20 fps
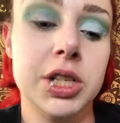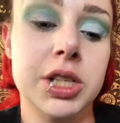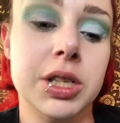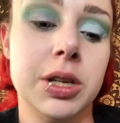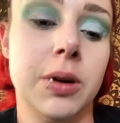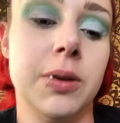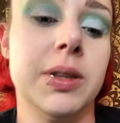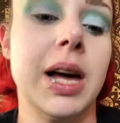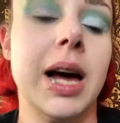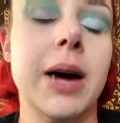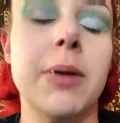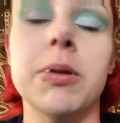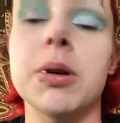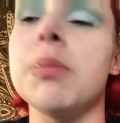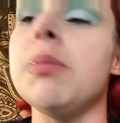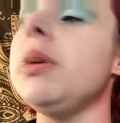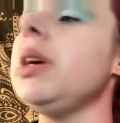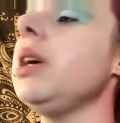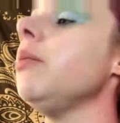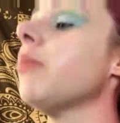So that
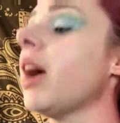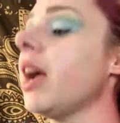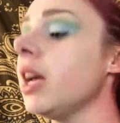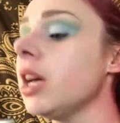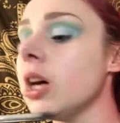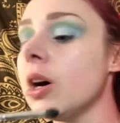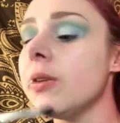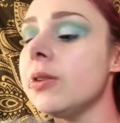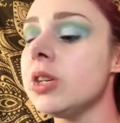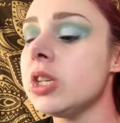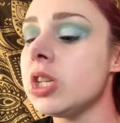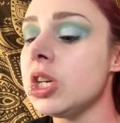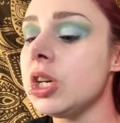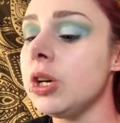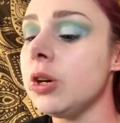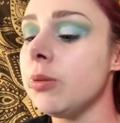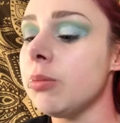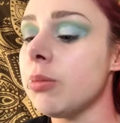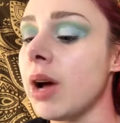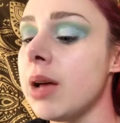would be my
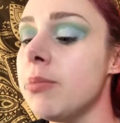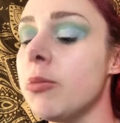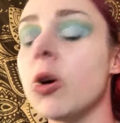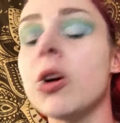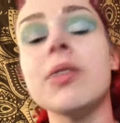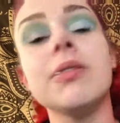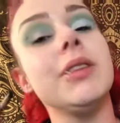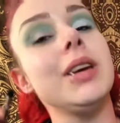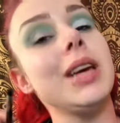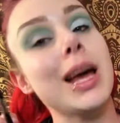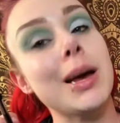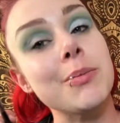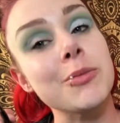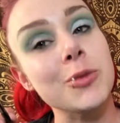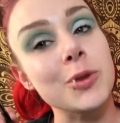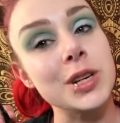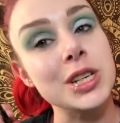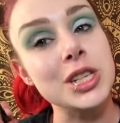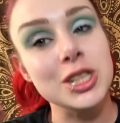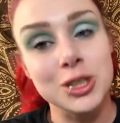go-to, my Morphe
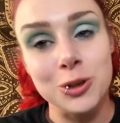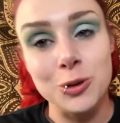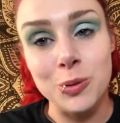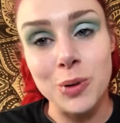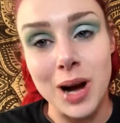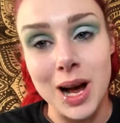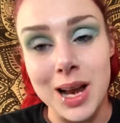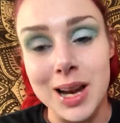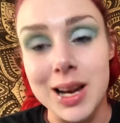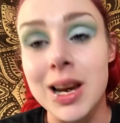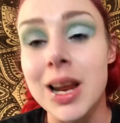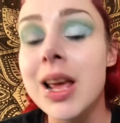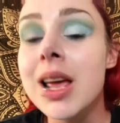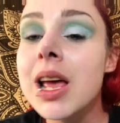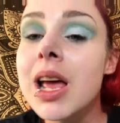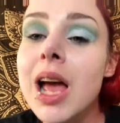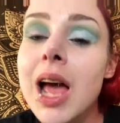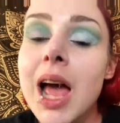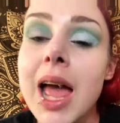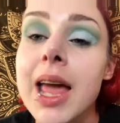M321,
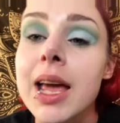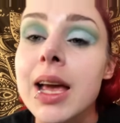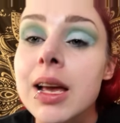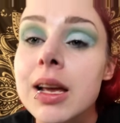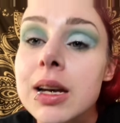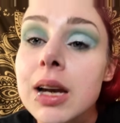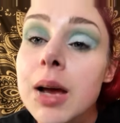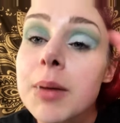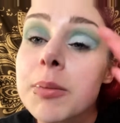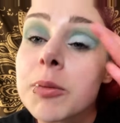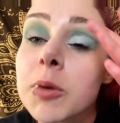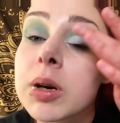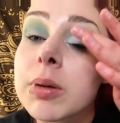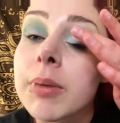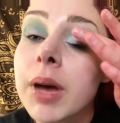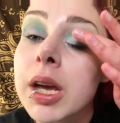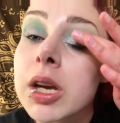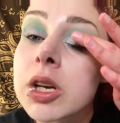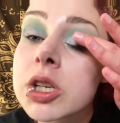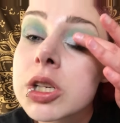and I'm going to
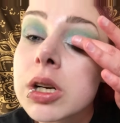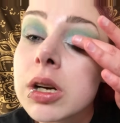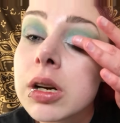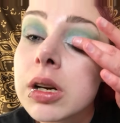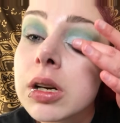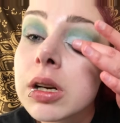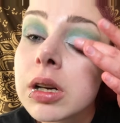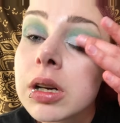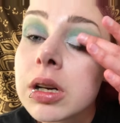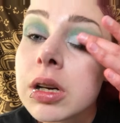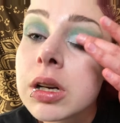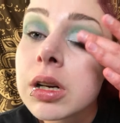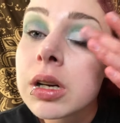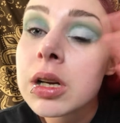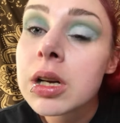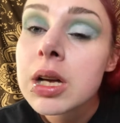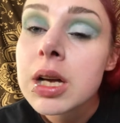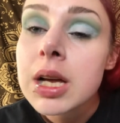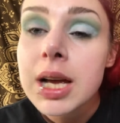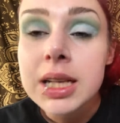make sure
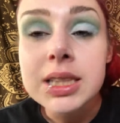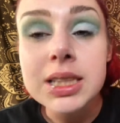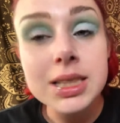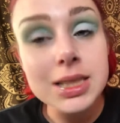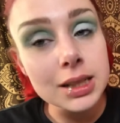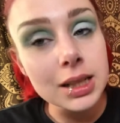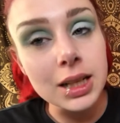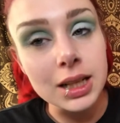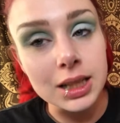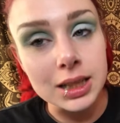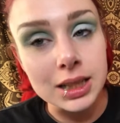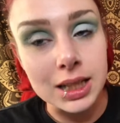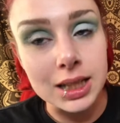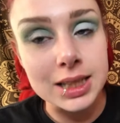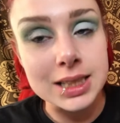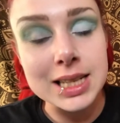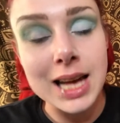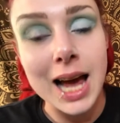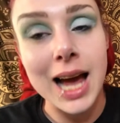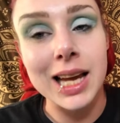it's still a little
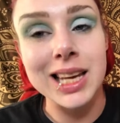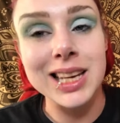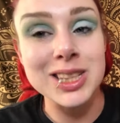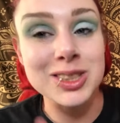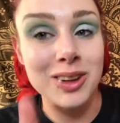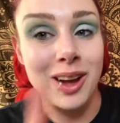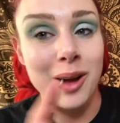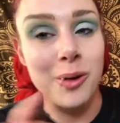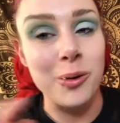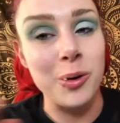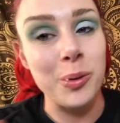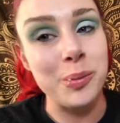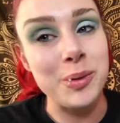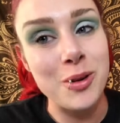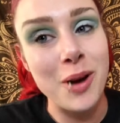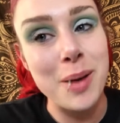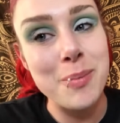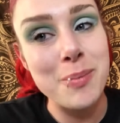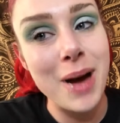tacky, so I will be right